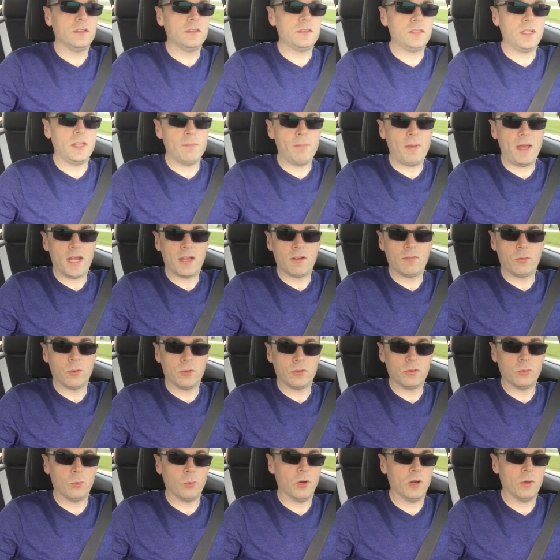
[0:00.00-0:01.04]
to get back and
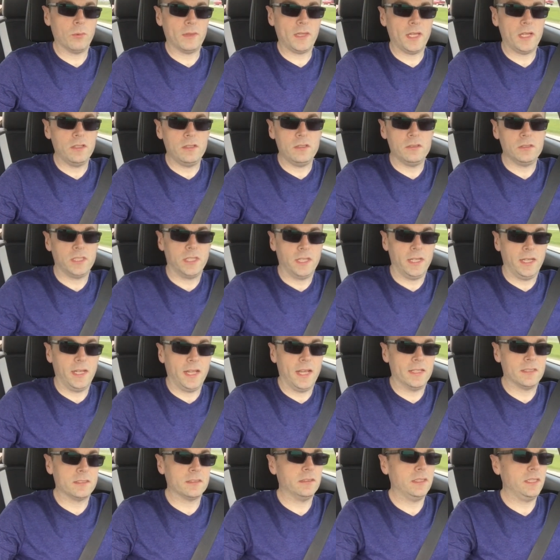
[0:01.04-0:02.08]
forth to work without using any
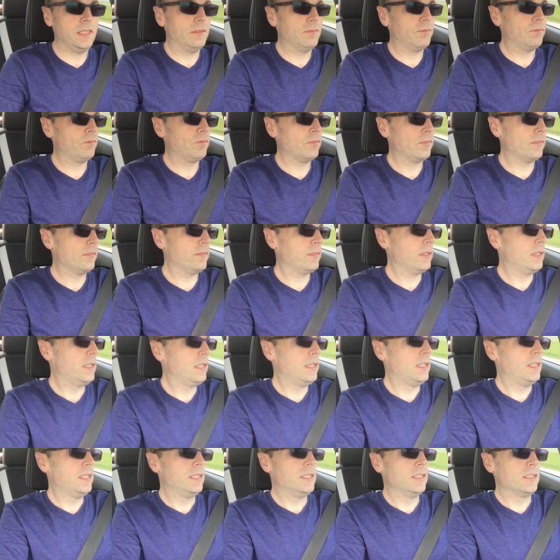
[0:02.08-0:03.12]

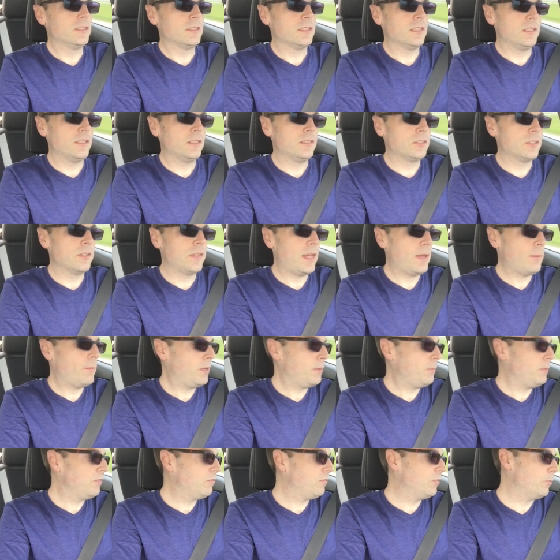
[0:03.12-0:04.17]
gasoline. So that
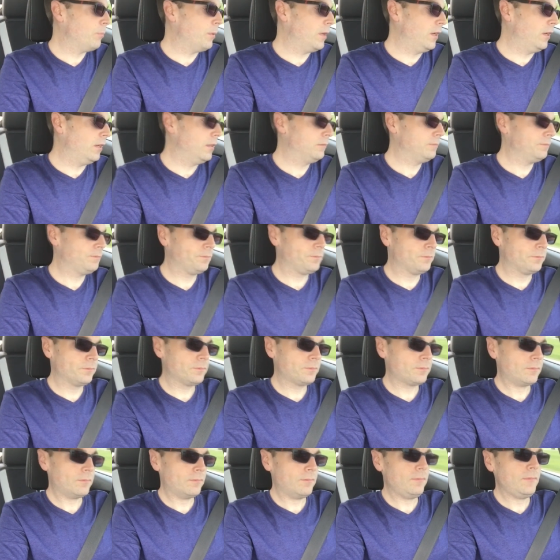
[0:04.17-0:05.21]
made me feel better.
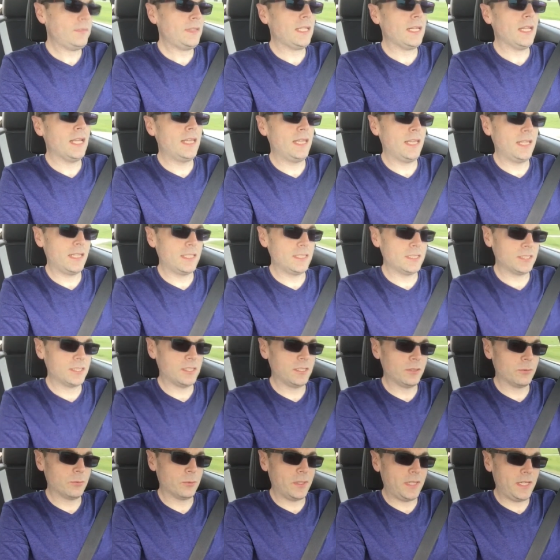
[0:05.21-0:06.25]
And then I
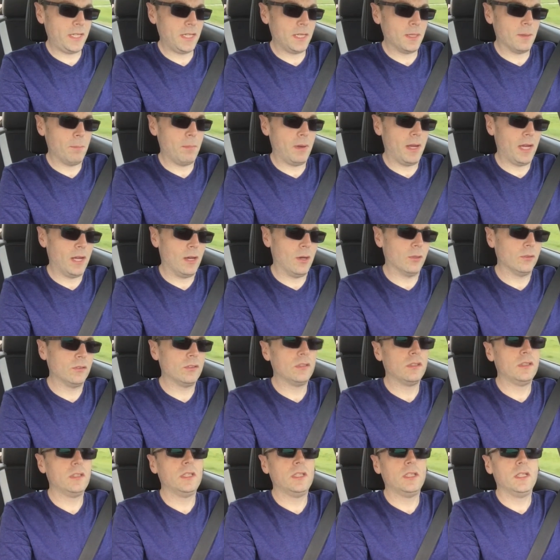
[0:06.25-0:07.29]
started reading about
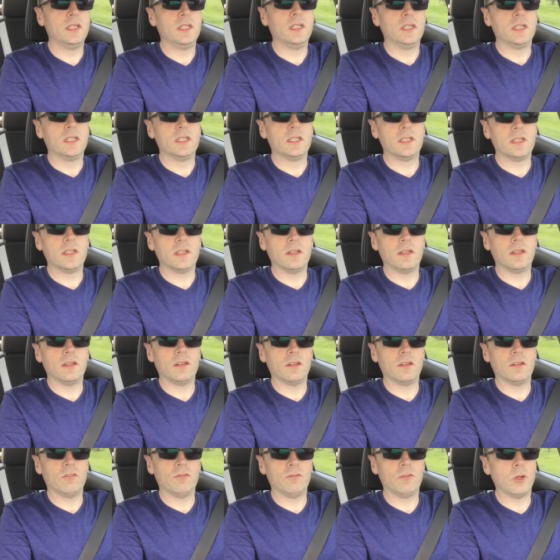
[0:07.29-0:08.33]

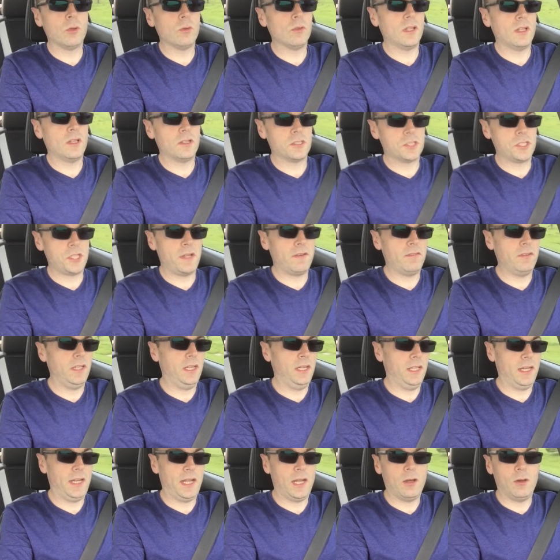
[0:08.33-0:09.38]
Volt
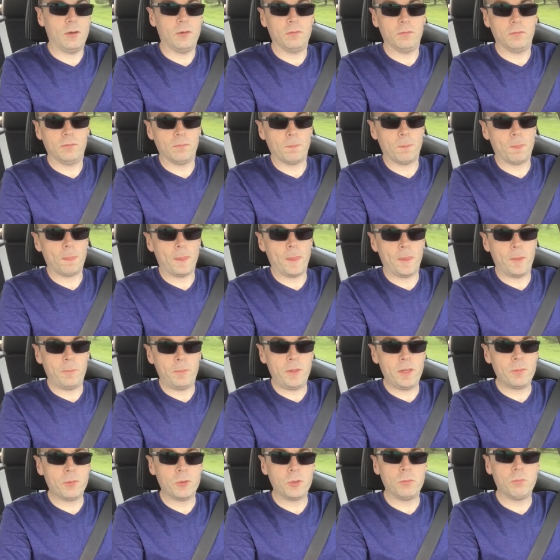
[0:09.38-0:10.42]
longevity and how
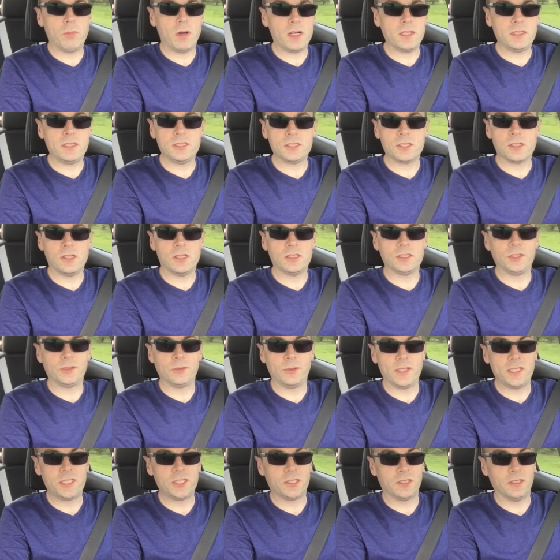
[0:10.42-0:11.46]
people who bought these cars
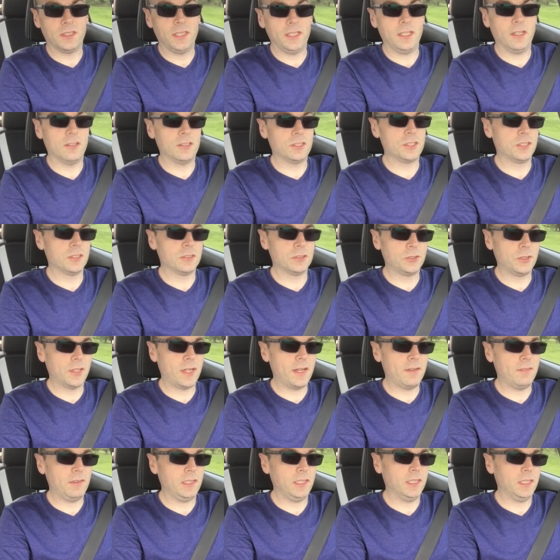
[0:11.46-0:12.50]
originally are still
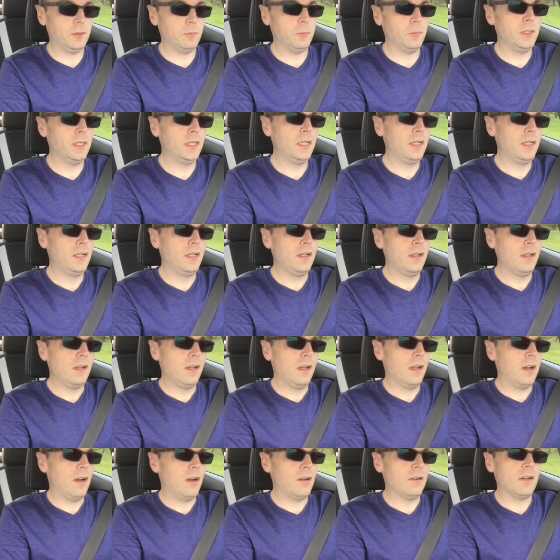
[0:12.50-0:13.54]
driving them
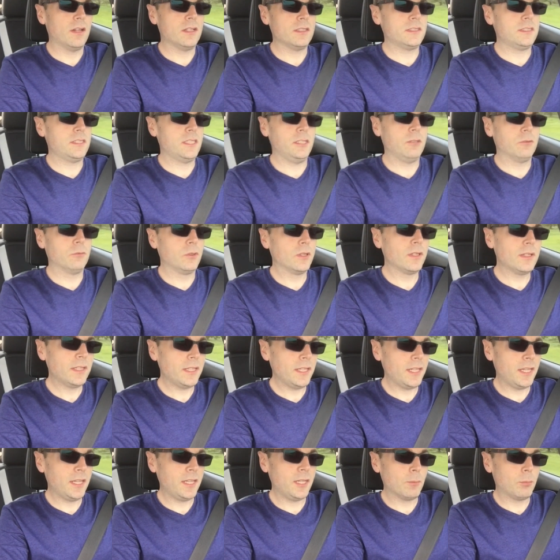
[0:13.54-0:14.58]
are not seeing really
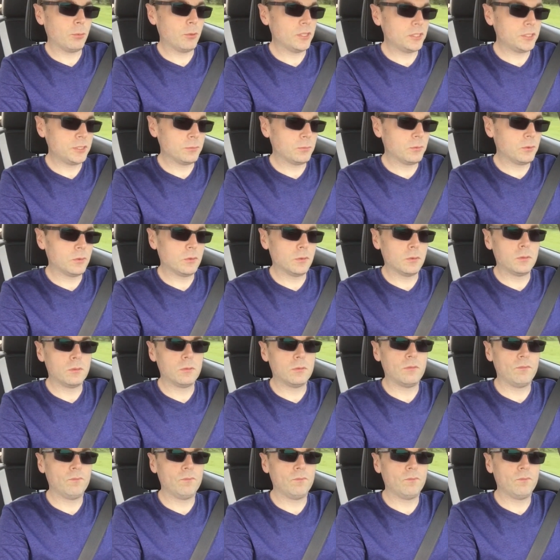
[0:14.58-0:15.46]
any appreciable